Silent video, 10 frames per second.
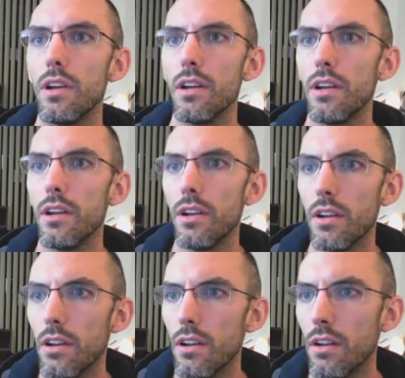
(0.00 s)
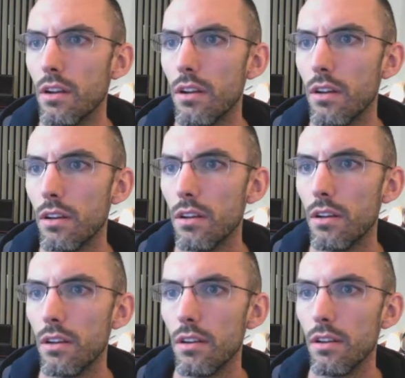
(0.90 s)

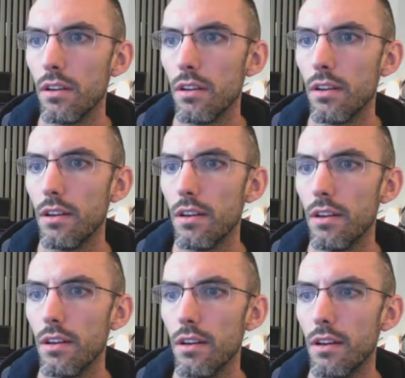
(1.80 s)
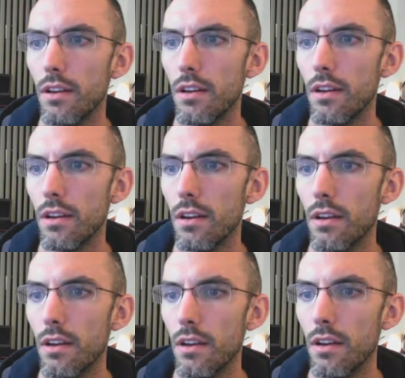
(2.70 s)

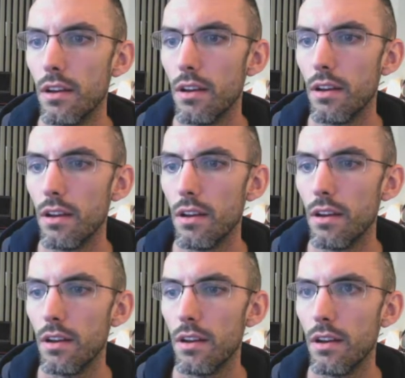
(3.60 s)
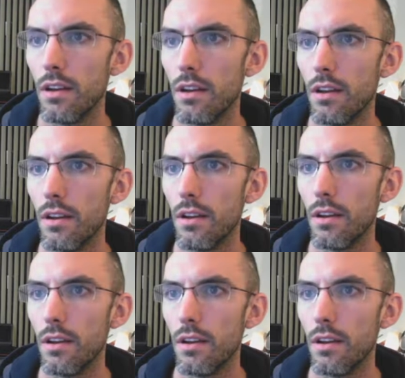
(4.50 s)
Nobody speaks.